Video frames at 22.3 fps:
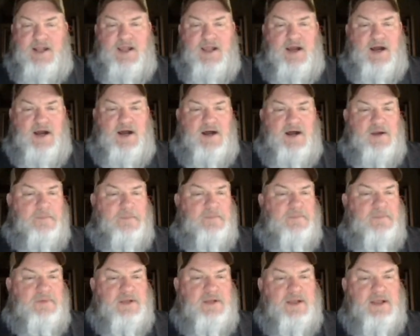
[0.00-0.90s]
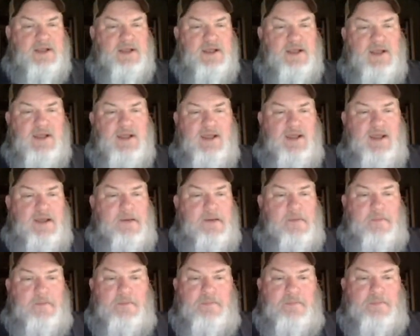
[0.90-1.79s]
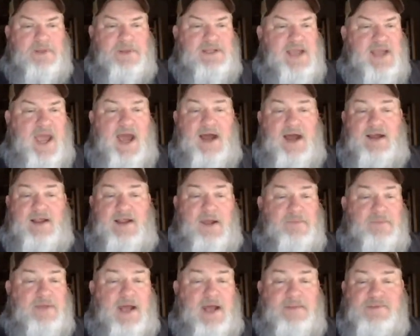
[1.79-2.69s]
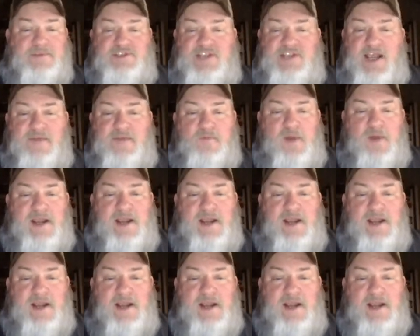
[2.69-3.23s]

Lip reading: But yeah, I'm the same way,